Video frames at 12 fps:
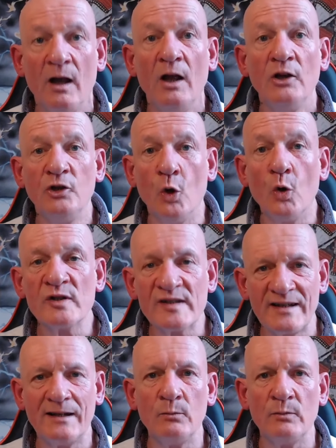You're
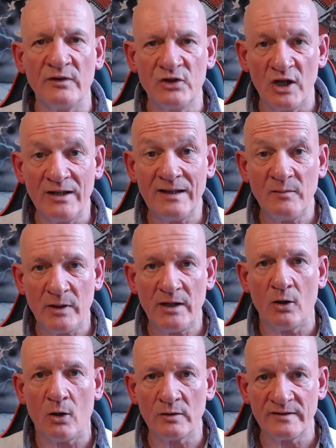sticking with
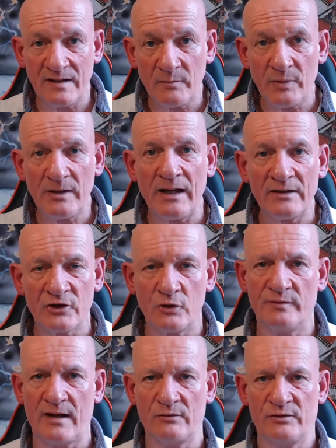GDPR, DPA
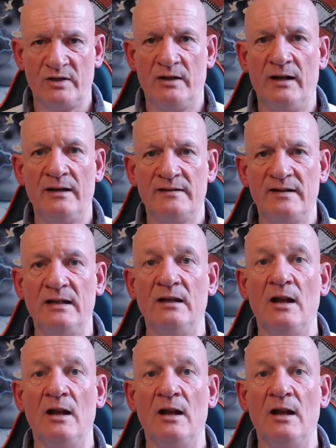2018.